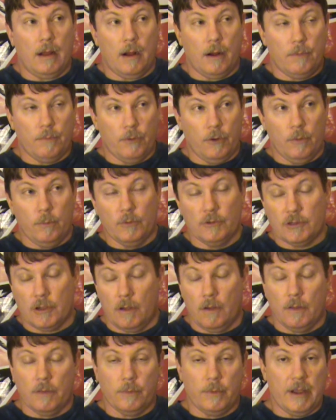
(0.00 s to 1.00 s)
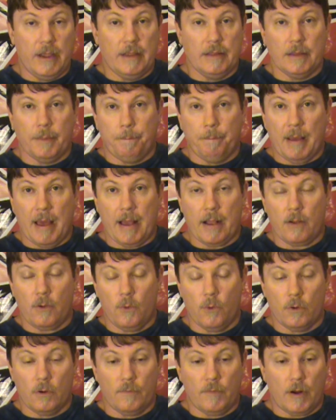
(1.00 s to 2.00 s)
Our room was all the way in the back
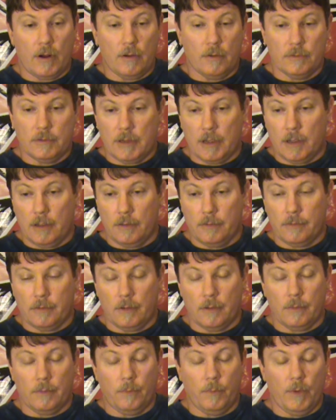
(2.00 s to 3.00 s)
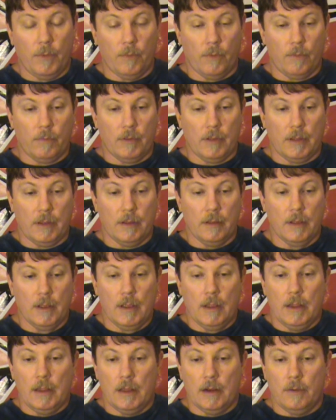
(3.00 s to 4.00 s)
corner of our hotel, so we weren't really,
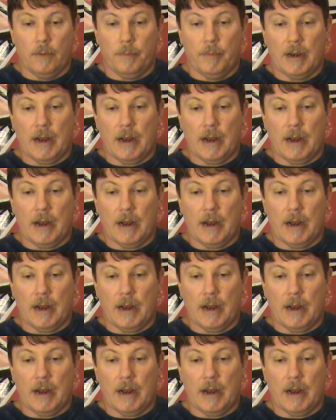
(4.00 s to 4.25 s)
you know.